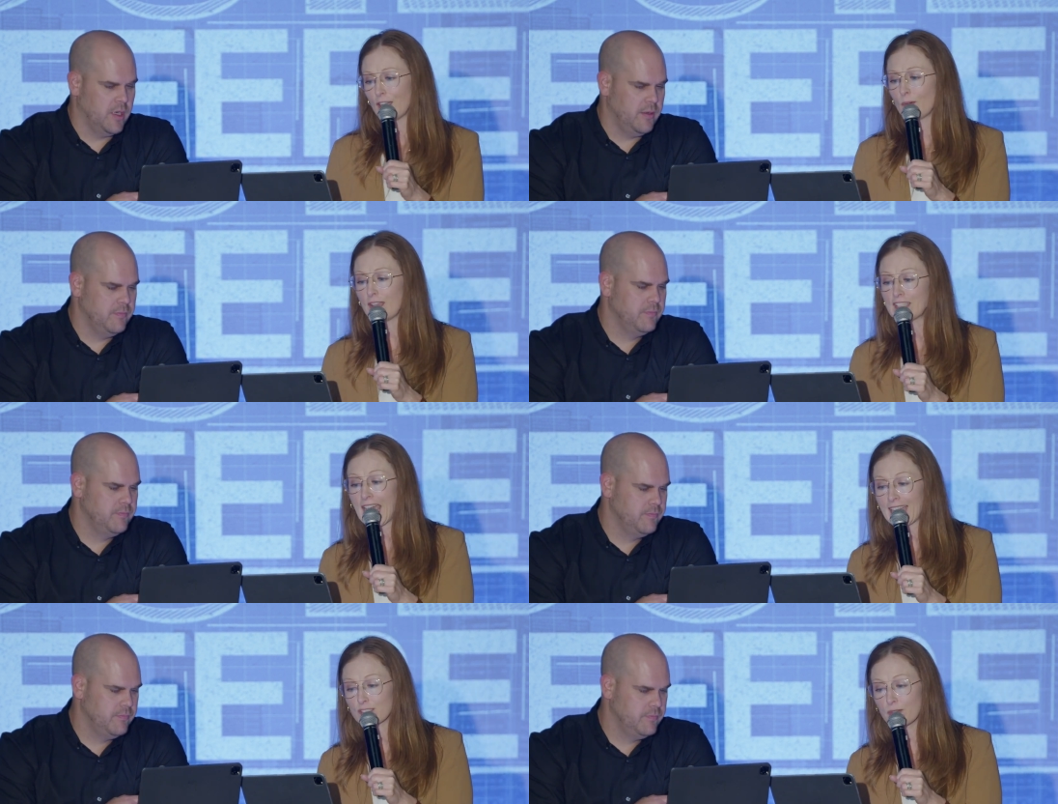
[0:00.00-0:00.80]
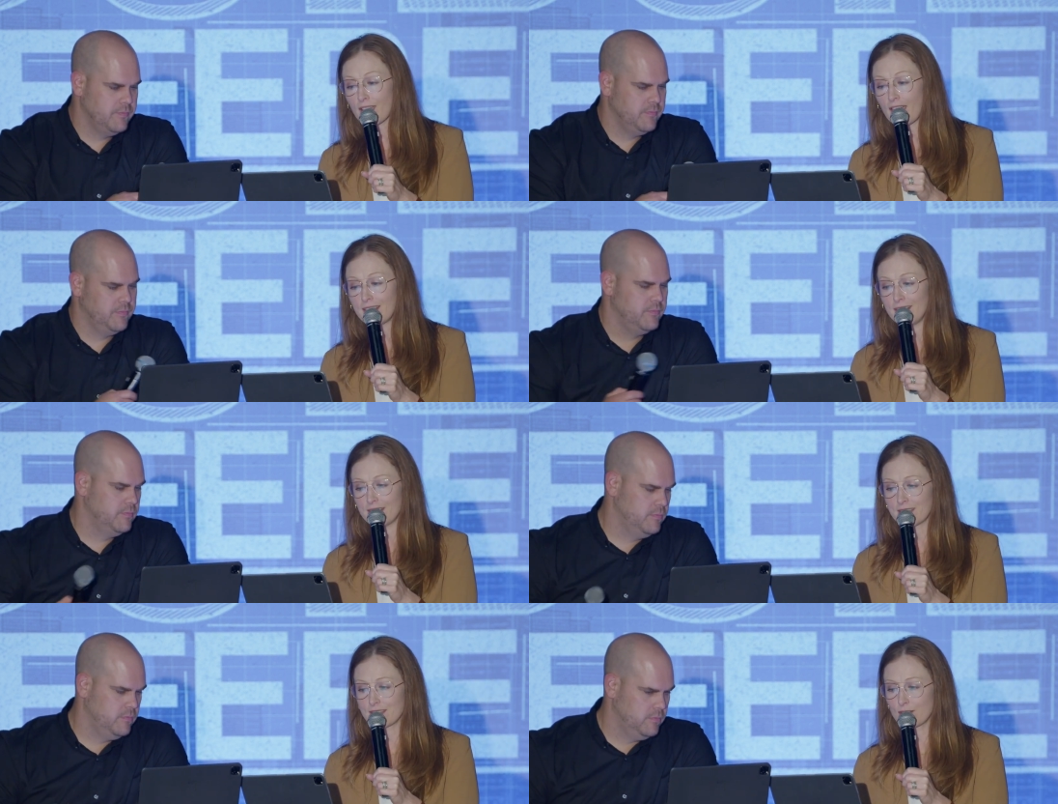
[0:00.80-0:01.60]
Speaker 1: We have to act with
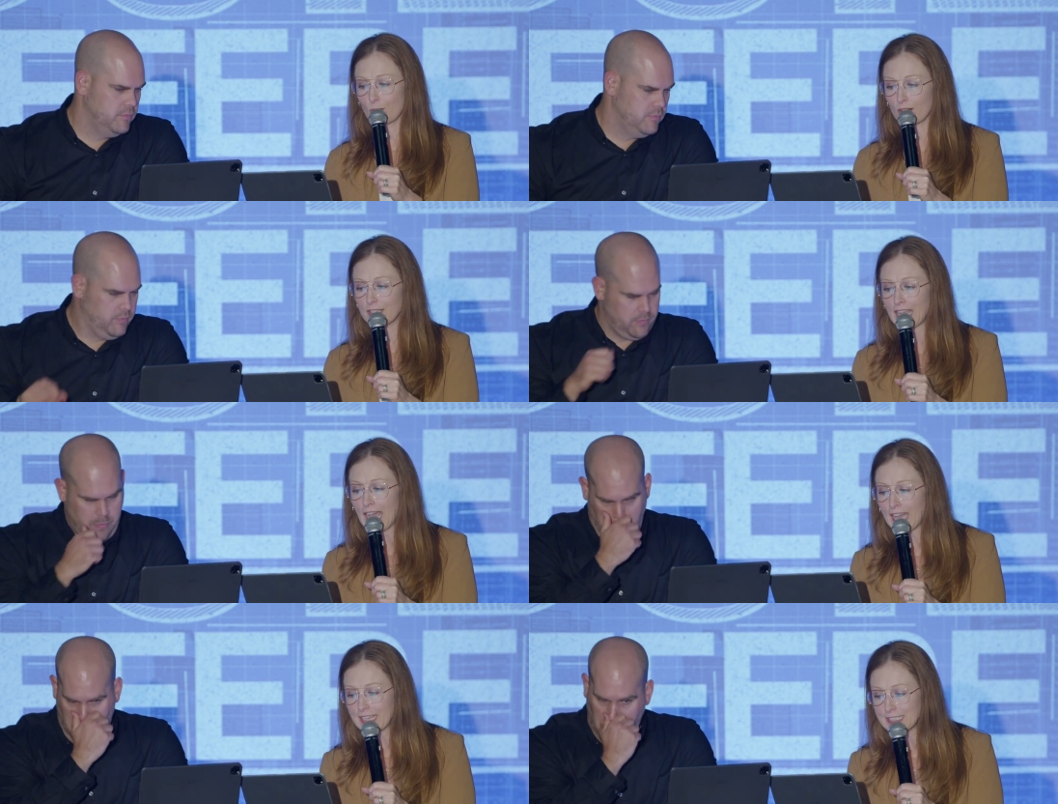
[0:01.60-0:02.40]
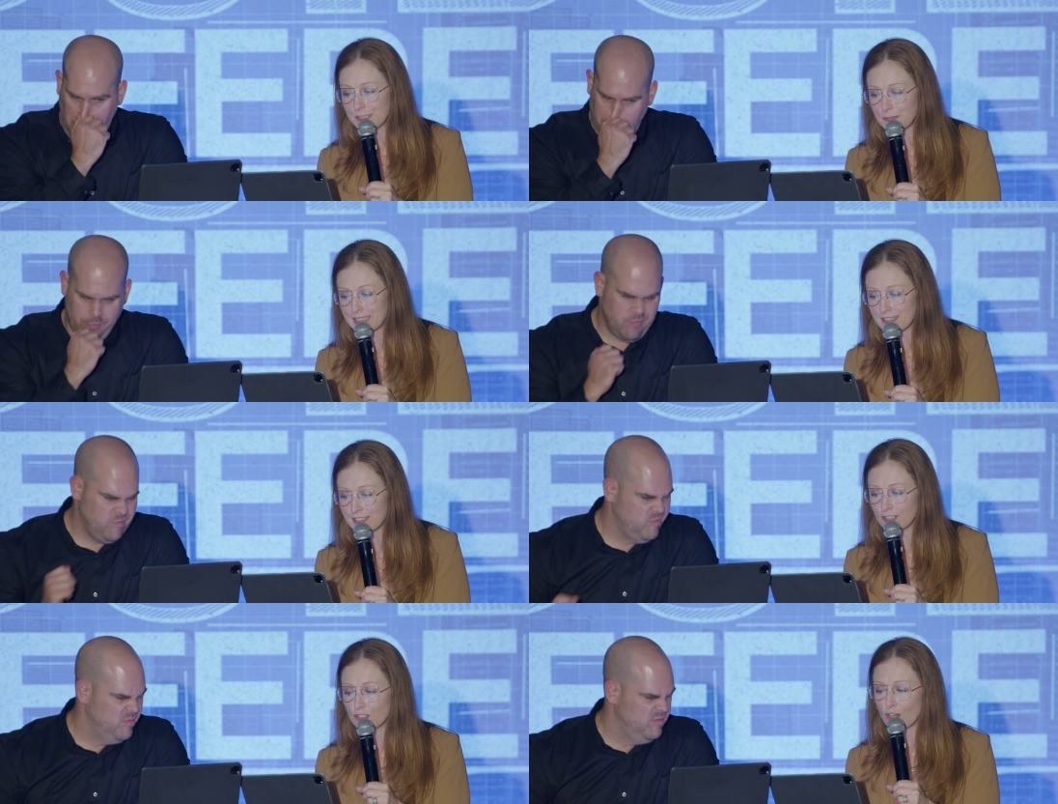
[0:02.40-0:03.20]
kindness. The word kind means to